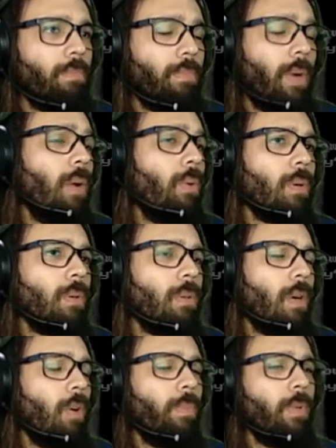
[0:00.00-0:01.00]
Pyro,
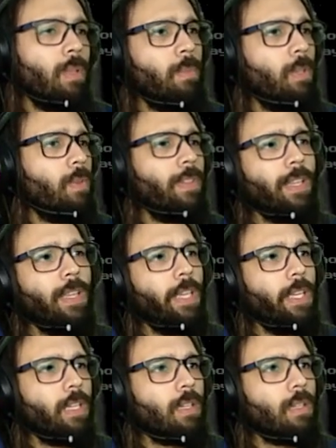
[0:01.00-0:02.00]
I'll be in the middle of a
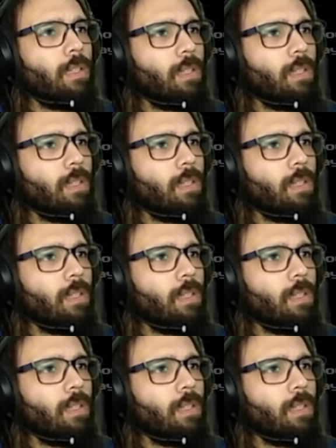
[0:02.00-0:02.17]
lake.